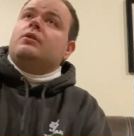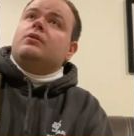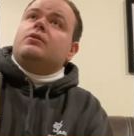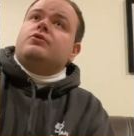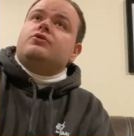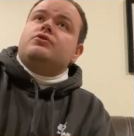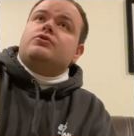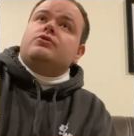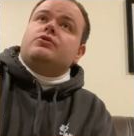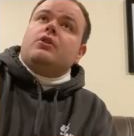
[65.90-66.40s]

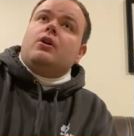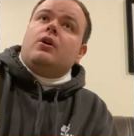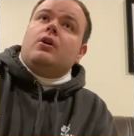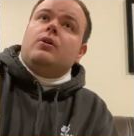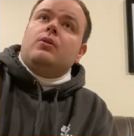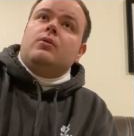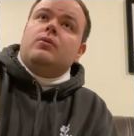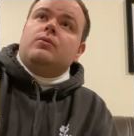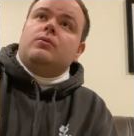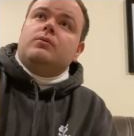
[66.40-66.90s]

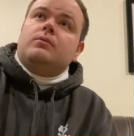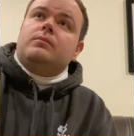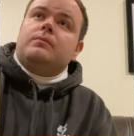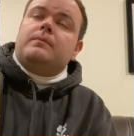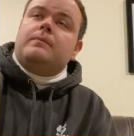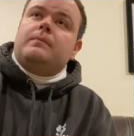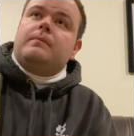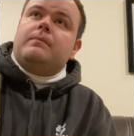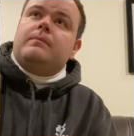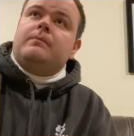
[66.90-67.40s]
So
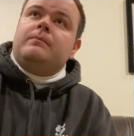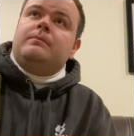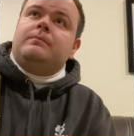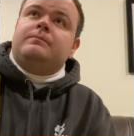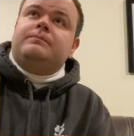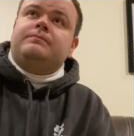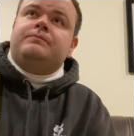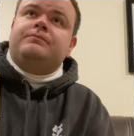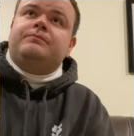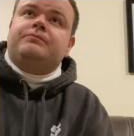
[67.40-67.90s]

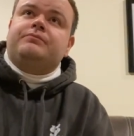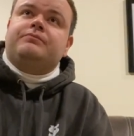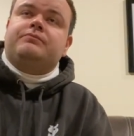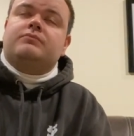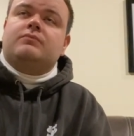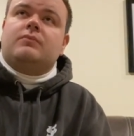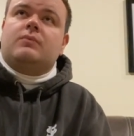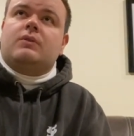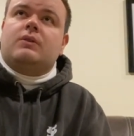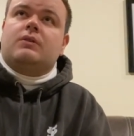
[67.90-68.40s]

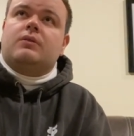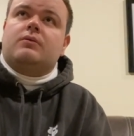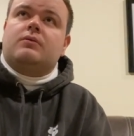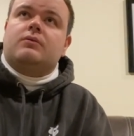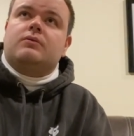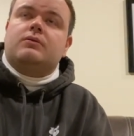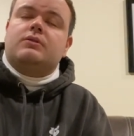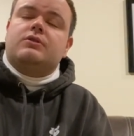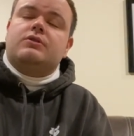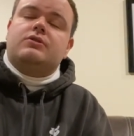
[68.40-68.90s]

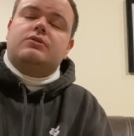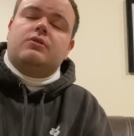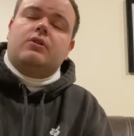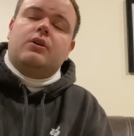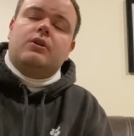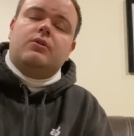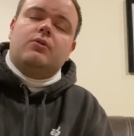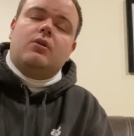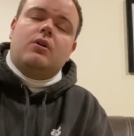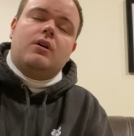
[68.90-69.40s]
to
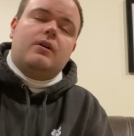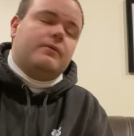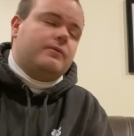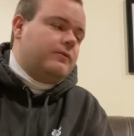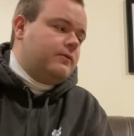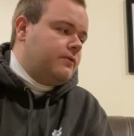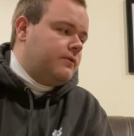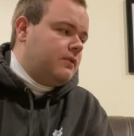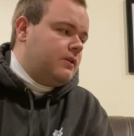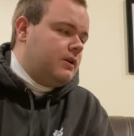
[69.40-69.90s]
start
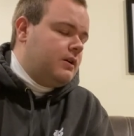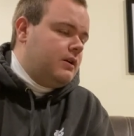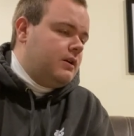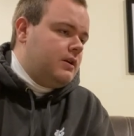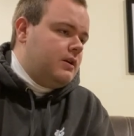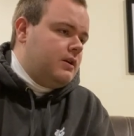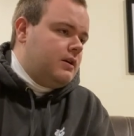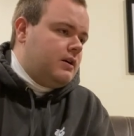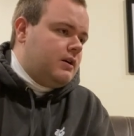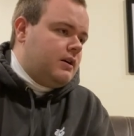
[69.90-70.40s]
off,
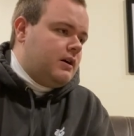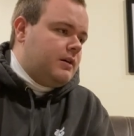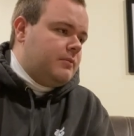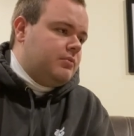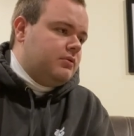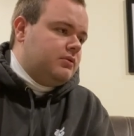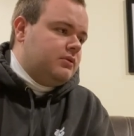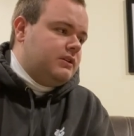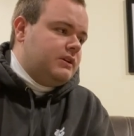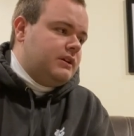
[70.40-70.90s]
I
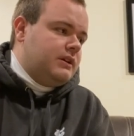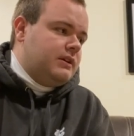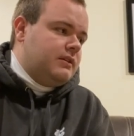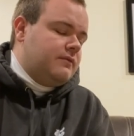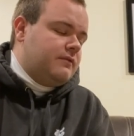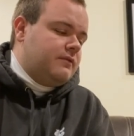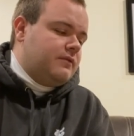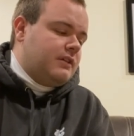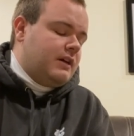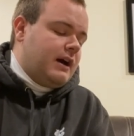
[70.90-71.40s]

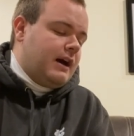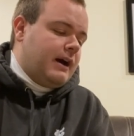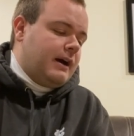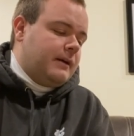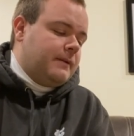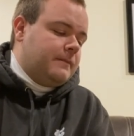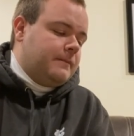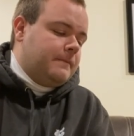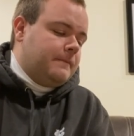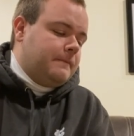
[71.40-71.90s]
believe
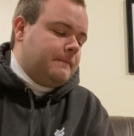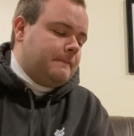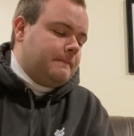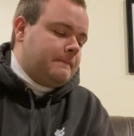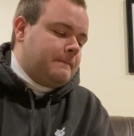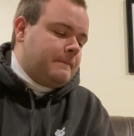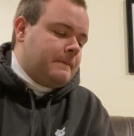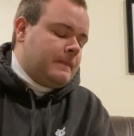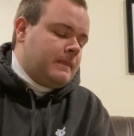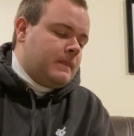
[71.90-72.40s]
that,
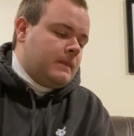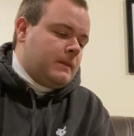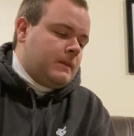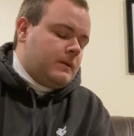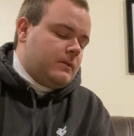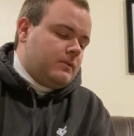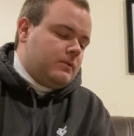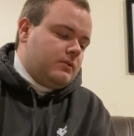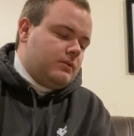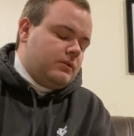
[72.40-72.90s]

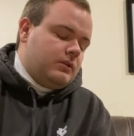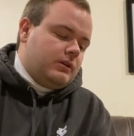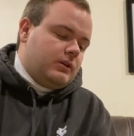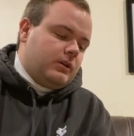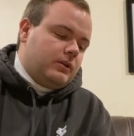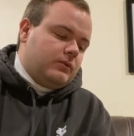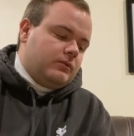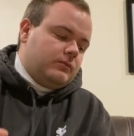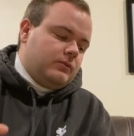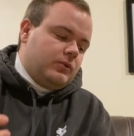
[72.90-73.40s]
you
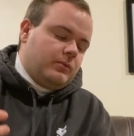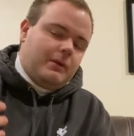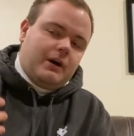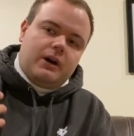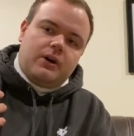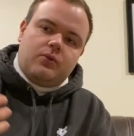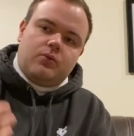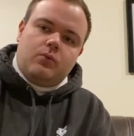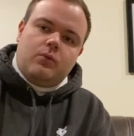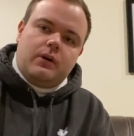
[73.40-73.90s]
know, no
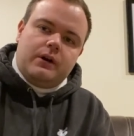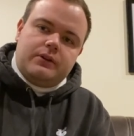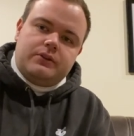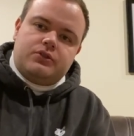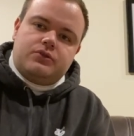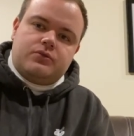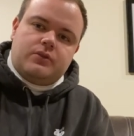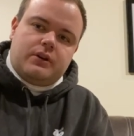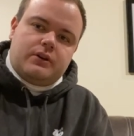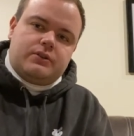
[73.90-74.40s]
matter what
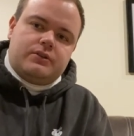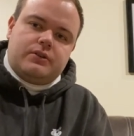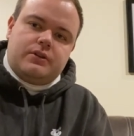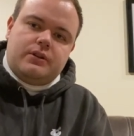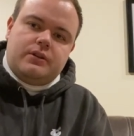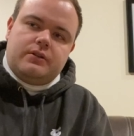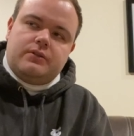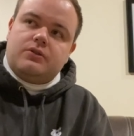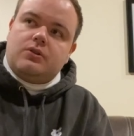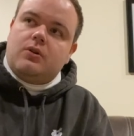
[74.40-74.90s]
structure
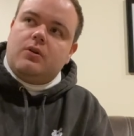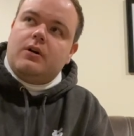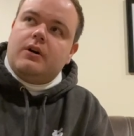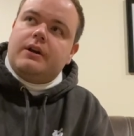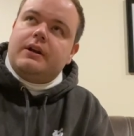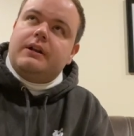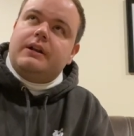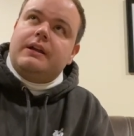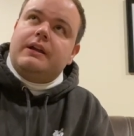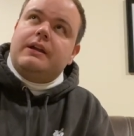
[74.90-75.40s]
you're
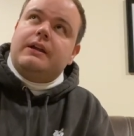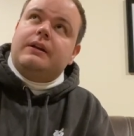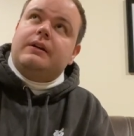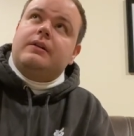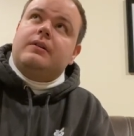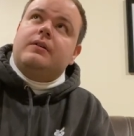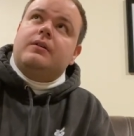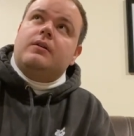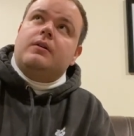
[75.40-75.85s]
targeting,